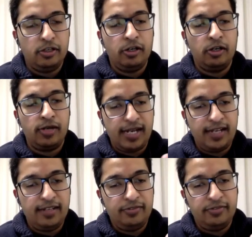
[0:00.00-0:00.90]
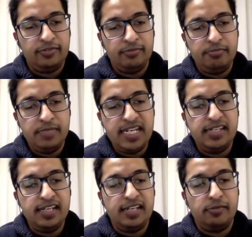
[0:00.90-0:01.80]
your life
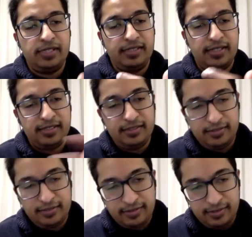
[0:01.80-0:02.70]
meaning with others,